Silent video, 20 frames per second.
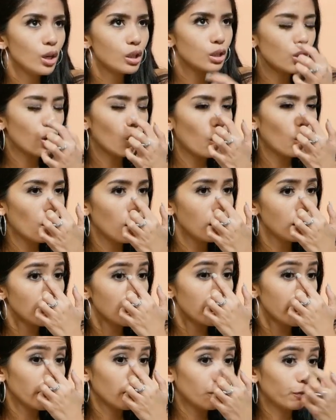So
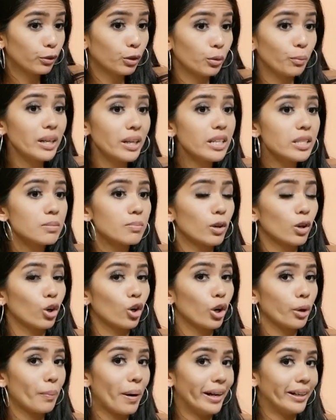in a few minutes,
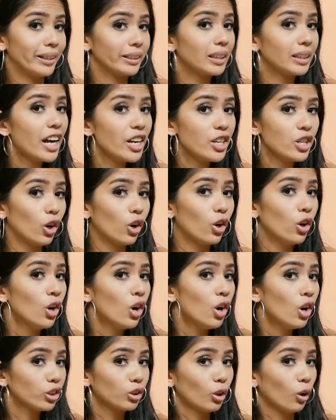mag-goodbye na tayo.
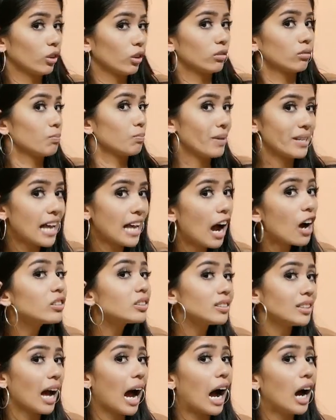Don't miss
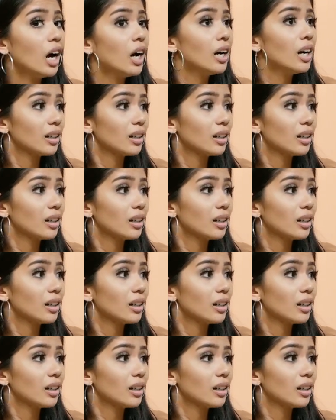out na.